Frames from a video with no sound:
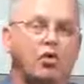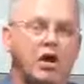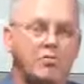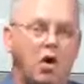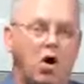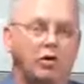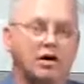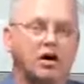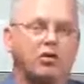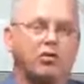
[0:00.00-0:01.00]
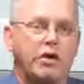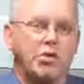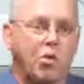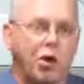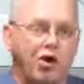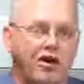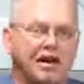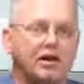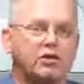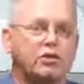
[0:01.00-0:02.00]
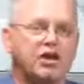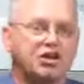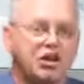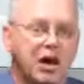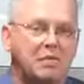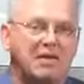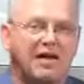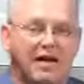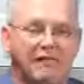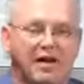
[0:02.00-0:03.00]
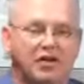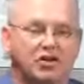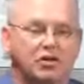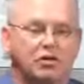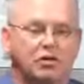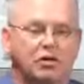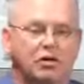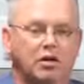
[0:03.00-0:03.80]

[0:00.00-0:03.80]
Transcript: remolding and reworking and reshaping that vessel